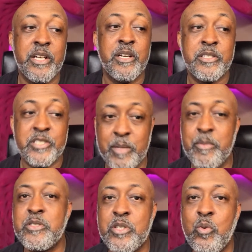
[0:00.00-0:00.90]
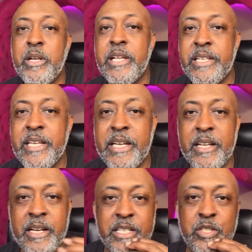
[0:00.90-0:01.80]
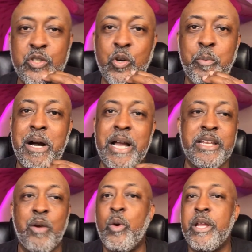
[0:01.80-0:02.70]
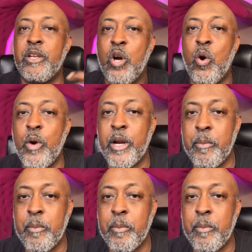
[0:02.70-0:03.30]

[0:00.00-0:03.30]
similar to the one they did against Joe Biden that went nowhere.